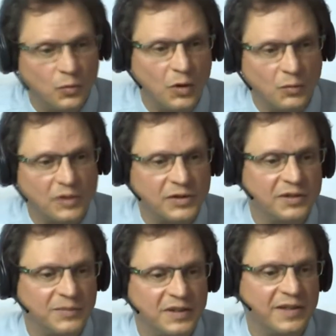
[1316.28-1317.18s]
what, what's
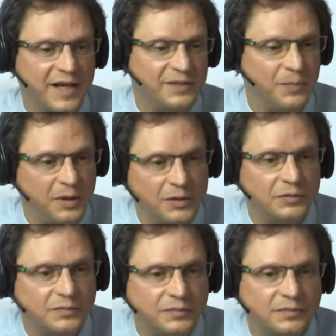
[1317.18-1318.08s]
going to be the next
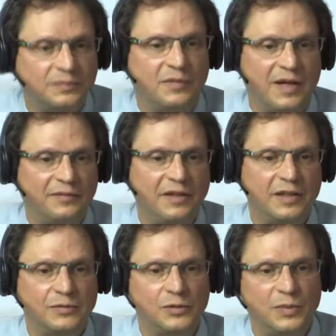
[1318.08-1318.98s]
build i think
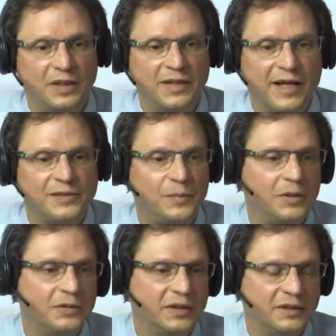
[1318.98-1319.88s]
there will be a next
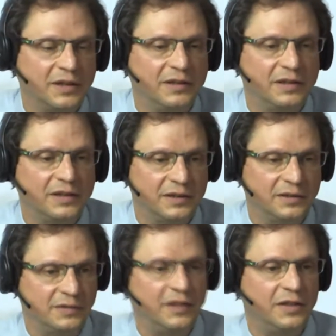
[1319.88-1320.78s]
build in, in
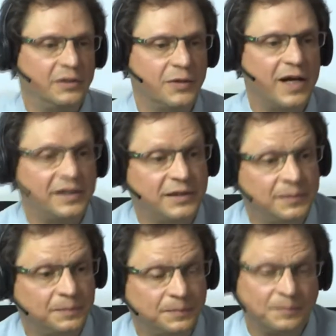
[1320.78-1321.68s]
the in the
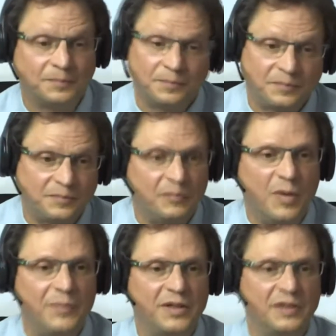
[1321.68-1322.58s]
us
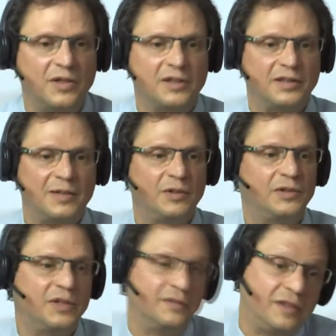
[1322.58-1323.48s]
maybe another
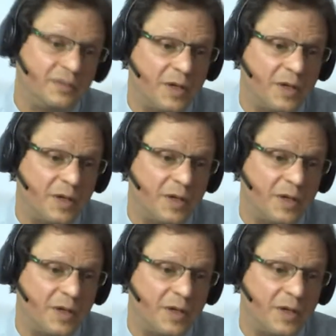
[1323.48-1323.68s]
wtiv